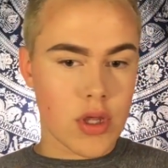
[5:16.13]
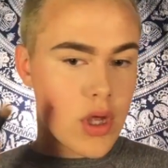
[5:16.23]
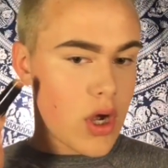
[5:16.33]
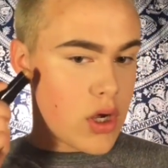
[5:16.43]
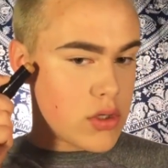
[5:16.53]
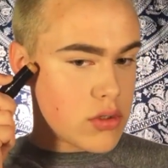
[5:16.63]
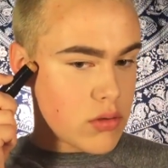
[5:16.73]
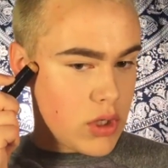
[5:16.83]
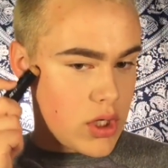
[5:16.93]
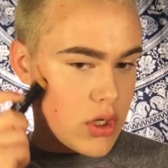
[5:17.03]

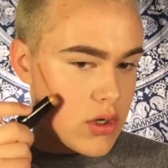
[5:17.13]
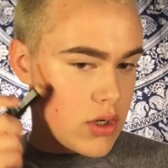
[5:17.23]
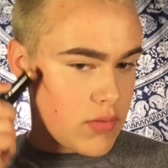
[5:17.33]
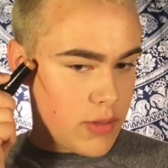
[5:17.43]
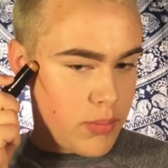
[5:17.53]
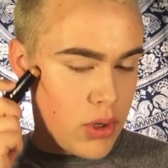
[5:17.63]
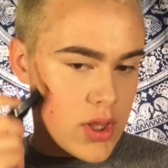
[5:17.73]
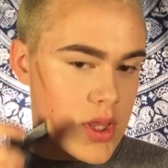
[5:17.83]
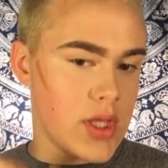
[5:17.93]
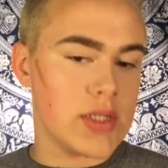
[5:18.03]
contouring. You're going to want to
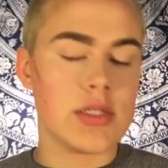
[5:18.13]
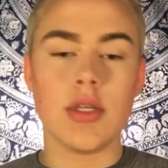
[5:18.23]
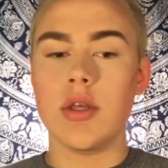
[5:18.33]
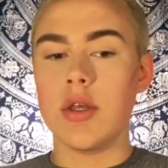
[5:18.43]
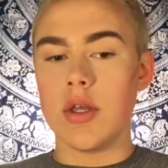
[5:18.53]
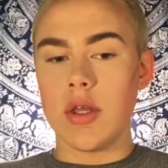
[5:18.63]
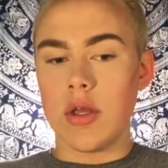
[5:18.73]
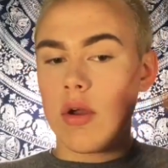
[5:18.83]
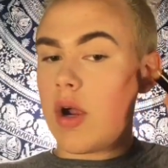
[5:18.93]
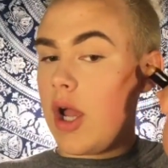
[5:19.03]
put this,
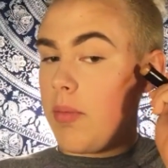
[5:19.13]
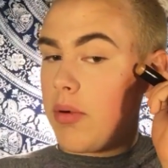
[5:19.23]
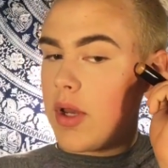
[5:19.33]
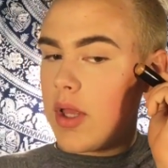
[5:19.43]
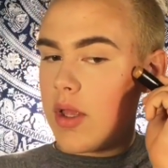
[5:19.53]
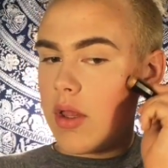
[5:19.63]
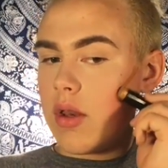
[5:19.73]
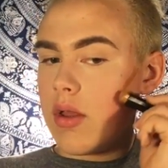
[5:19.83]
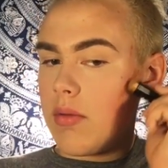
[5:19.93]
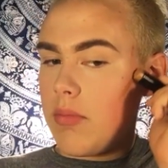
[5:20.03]
or I put it
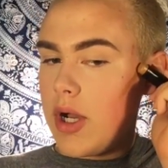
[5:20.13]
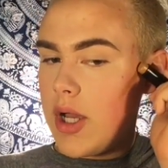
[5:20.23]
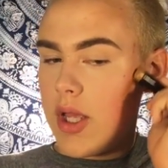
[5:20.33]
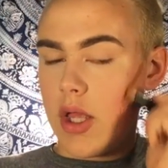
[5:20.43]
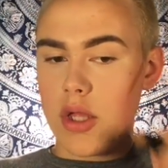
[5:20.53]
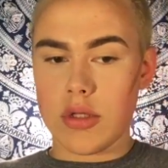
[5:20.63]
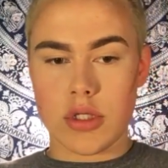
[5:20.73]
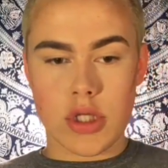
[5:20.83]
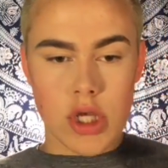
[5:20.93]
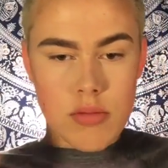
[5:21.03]
in my
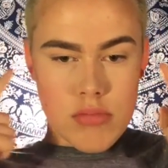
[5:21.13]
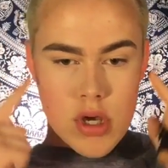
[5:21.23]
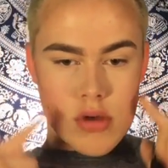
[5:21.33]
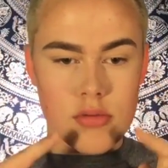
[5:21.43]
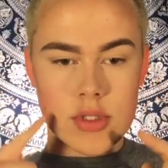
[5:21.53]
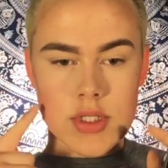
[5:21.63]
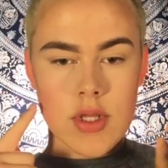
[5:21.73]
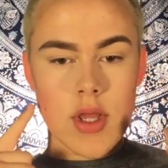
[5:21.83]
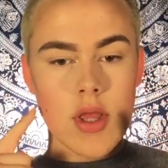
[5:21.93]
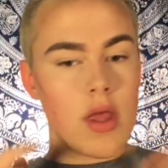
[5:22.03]
cheekbones.
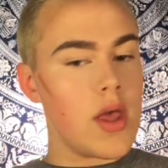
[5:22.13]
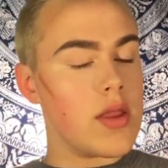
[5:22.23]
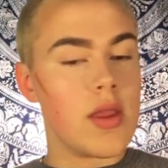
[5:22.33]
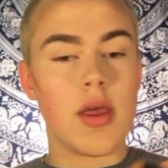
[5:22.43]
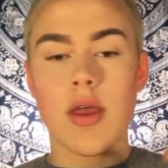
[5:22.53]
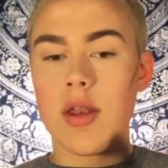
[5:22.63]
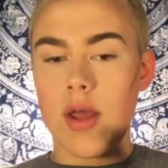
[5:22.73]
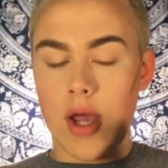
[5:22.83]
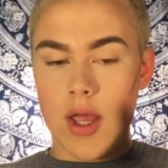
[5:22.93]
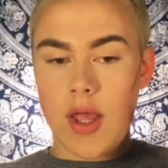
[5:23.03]
And
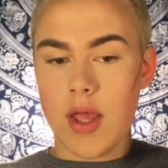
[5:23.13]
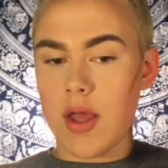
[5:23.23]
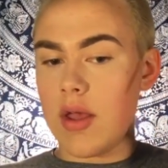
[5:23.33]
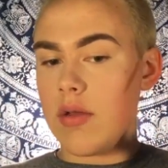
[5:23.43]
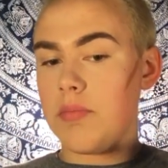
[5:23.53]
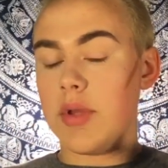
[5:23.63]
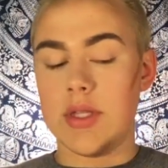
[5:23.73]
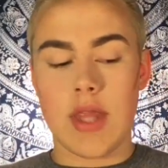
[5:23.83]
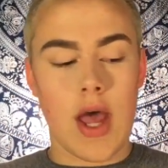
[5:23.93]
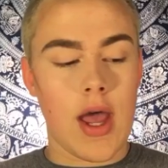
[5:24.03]
then I
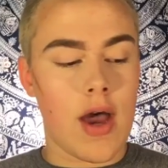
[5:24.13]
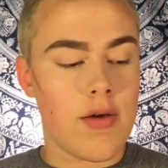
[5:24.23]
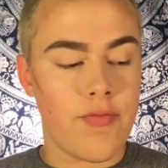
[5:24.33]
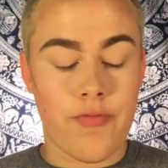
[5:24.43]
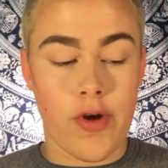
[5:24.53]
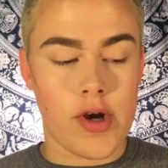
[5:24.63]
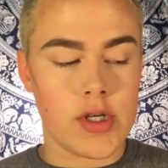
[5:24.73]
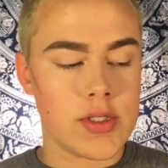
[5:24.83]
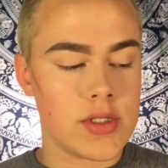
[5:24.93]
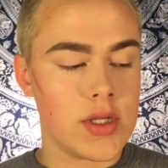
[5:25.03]
blend that out
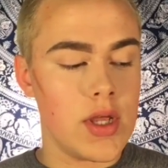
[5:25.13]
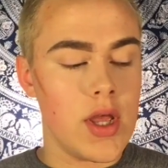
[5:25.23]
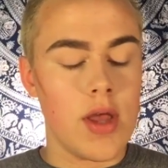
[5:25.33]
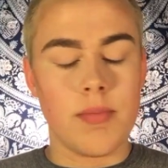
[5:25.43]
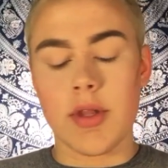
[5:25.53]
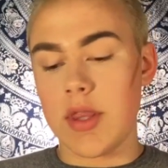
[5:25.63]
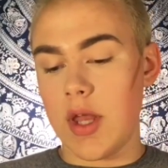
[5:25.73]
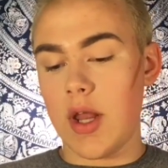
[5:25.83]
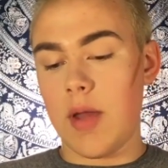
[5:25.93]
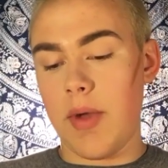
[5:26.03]
first. But
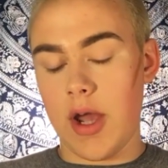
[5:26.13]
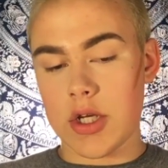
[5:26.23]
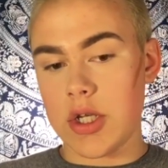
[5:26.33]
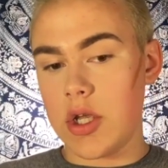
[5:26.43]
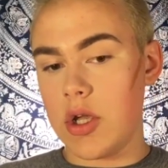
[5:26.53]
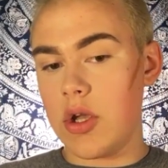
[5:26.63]
then I'm actually